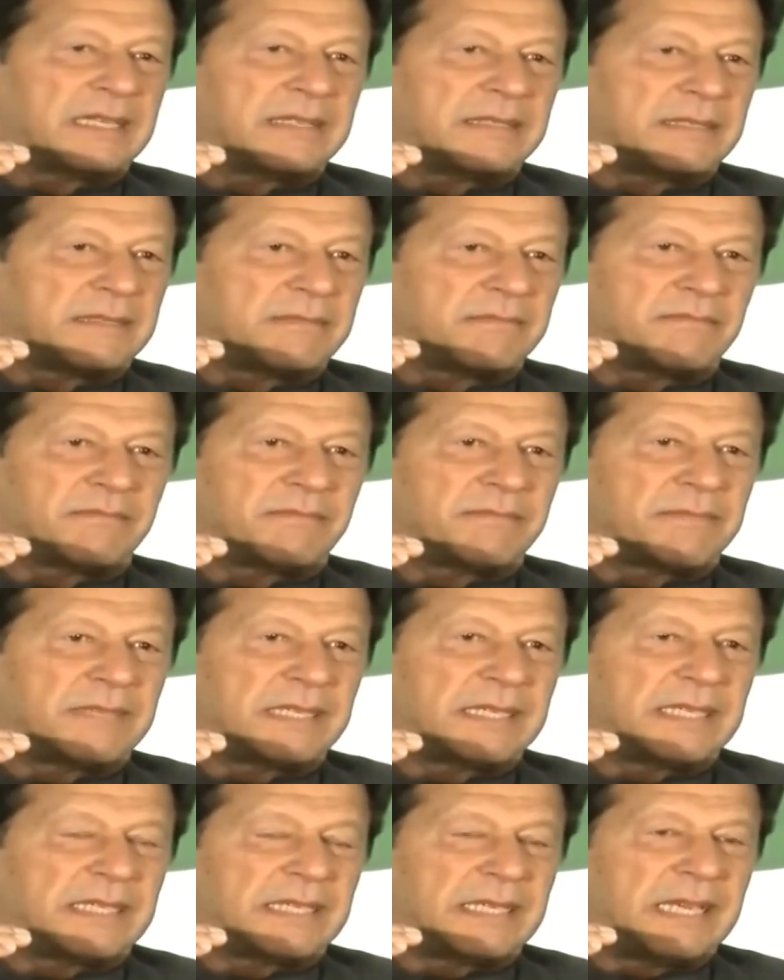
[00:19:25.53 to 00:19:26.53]

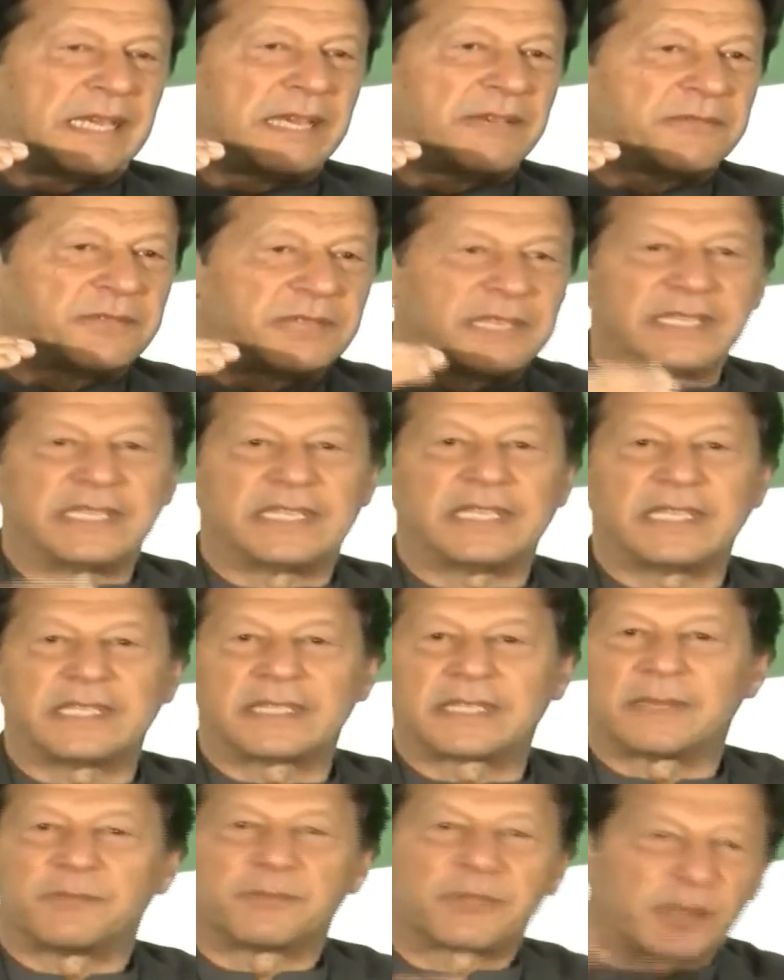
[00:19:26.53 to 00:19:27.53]

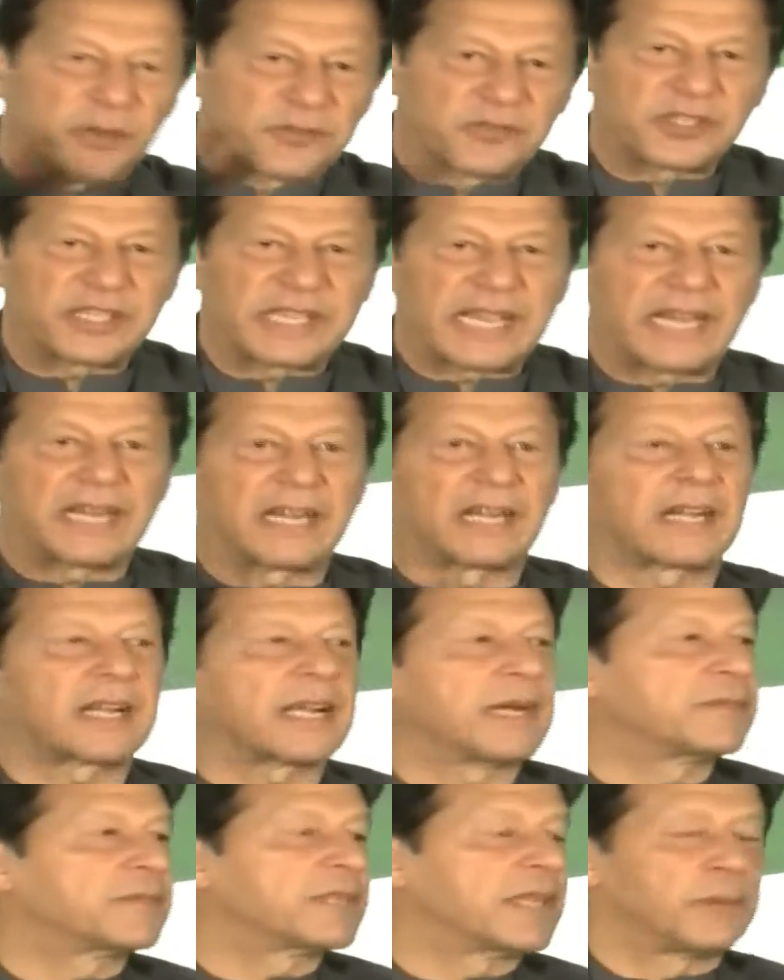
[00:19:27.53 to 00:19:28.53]
Every day some sort of
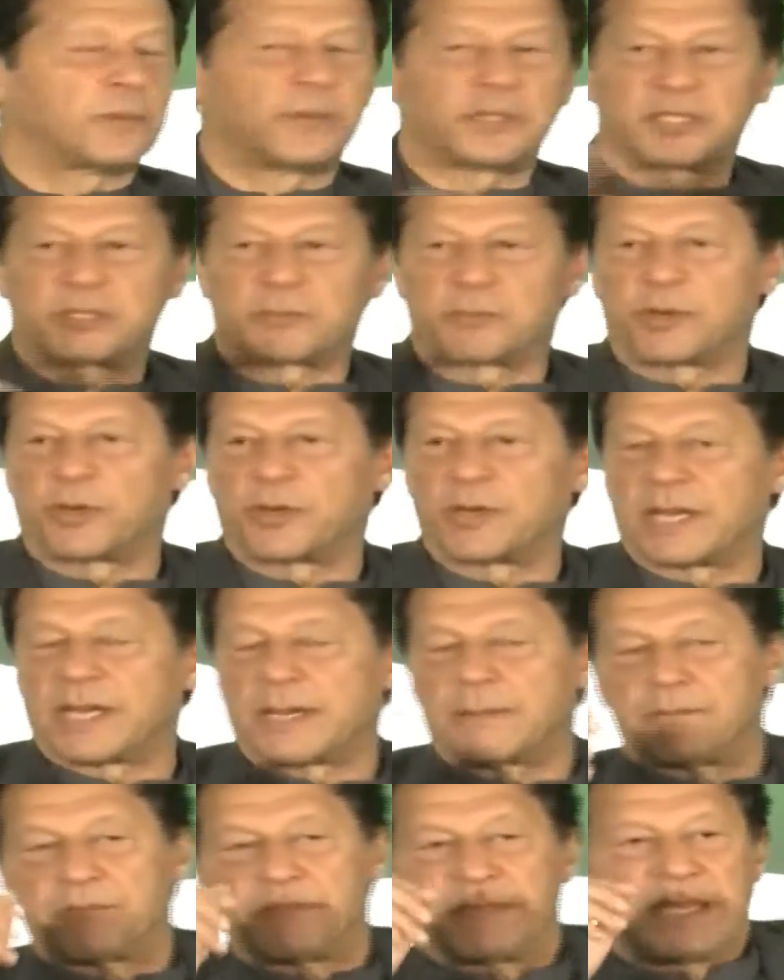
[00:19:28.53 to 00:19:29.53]
scandal comes up which is
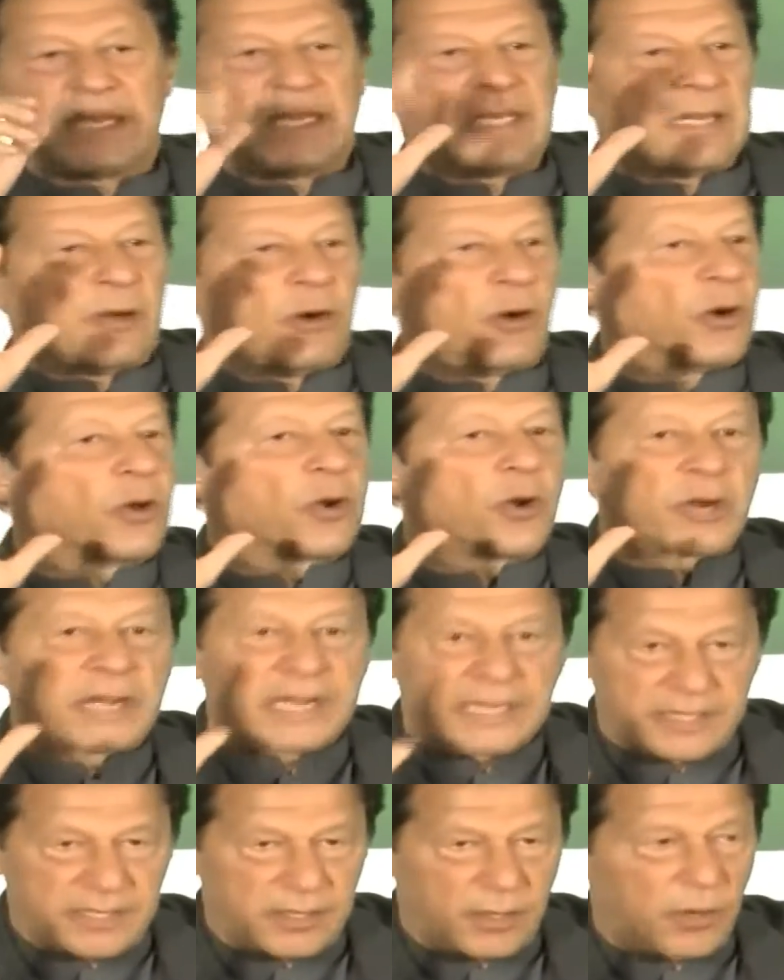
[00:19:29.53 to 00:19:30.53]
blown up,
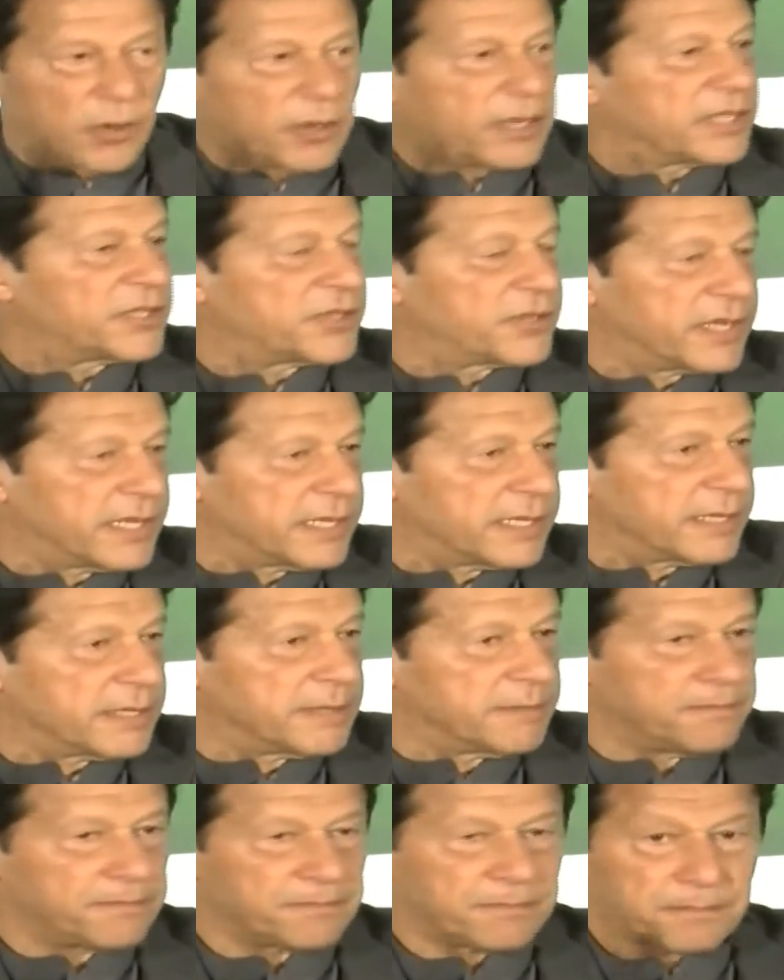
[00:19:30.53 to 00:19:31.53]
all
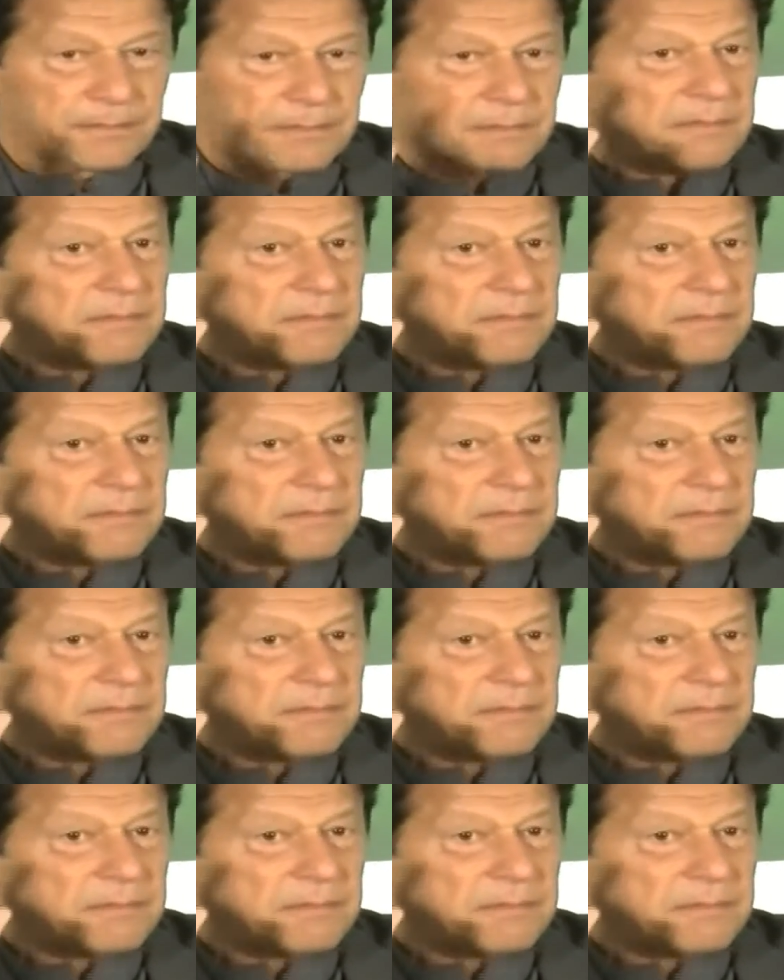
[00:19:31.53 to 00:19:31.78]
orchestrated.